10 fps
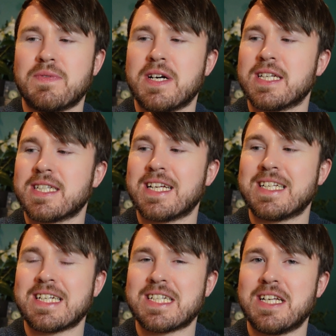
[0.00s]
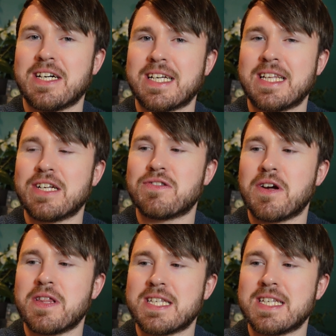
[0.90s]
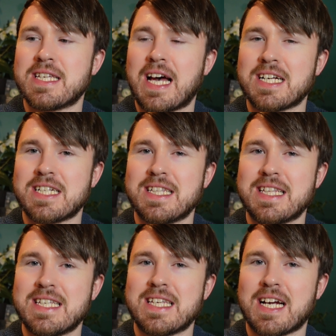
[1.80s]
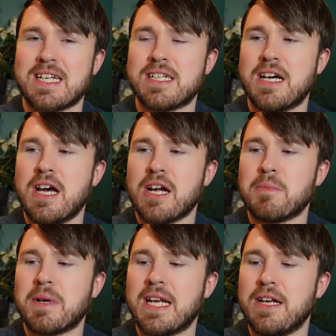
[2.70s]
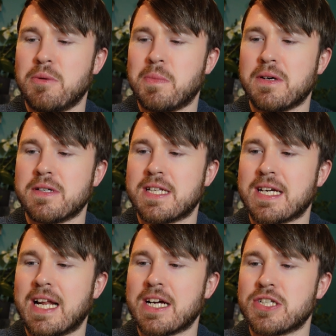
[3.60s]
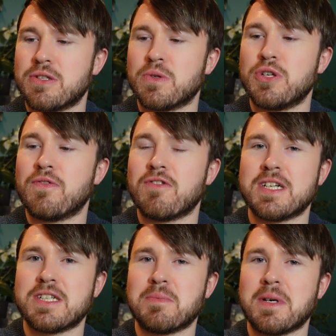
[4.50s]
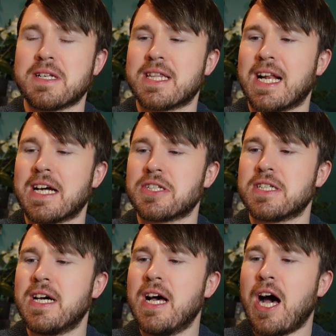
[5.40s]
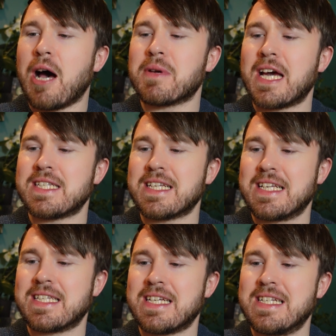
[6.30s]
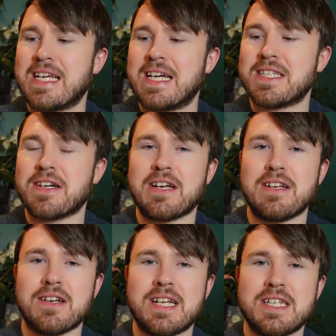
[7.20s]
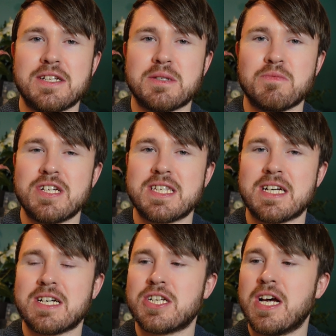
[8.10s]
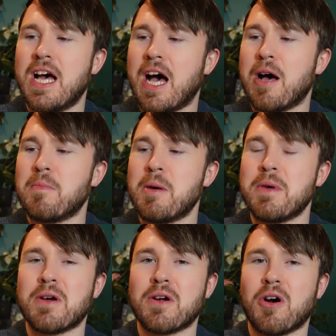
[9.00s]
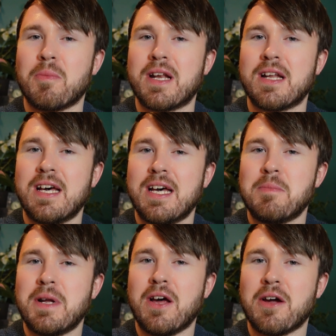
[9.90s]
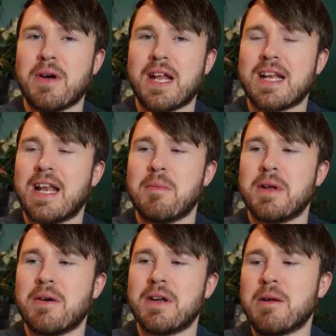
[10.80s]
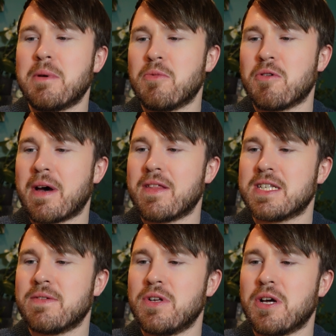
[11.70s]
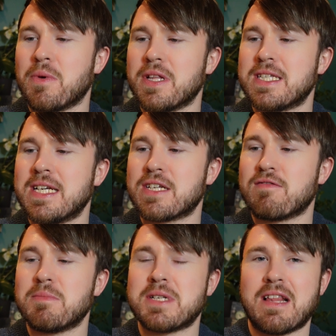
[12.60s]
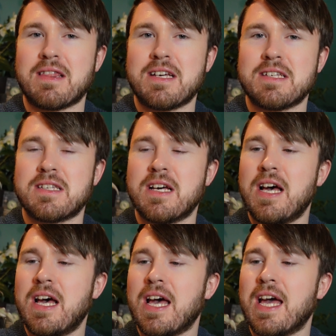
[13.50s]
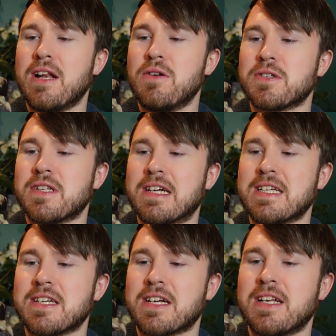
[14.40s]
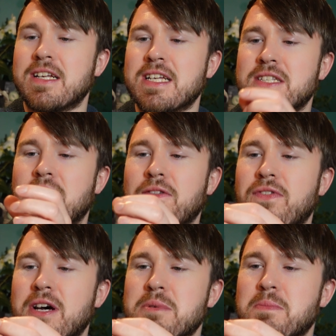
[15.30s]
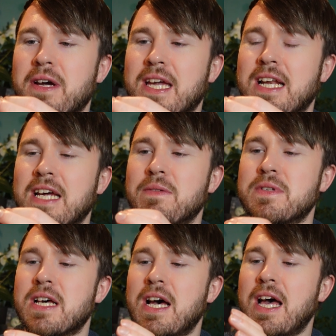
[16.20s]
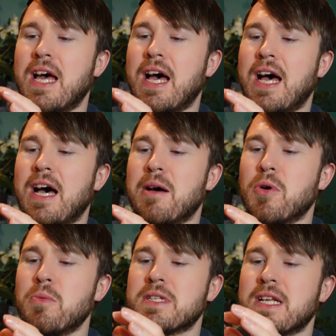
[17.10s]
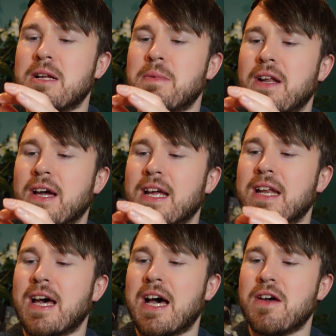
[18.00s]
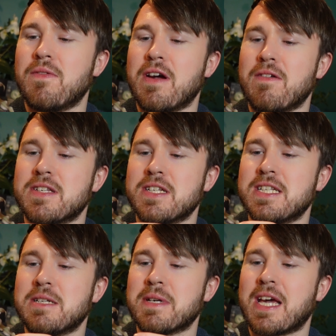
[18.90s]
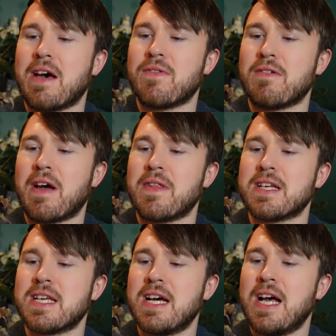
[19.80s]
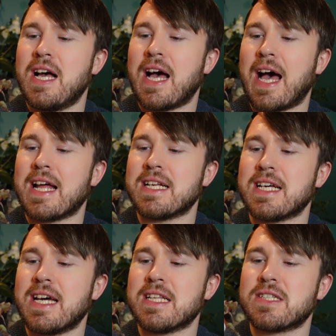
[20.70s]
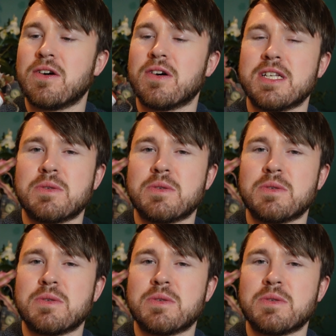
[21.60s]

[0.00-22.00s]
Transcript: first. I did actually lie in the intro. This is actually the second completely new plant to the collection, or new variety of plant to the collection. I'm guessing this is a succulent. I need to do some research. Maybe you can comment below and let me know a little bit more about this if you know what this is. Kryptanthus. It looks like a succulent. It's got firm spiky leaves, almost a little bit like an aloe vera, so I just need to be careful around this. And it's got this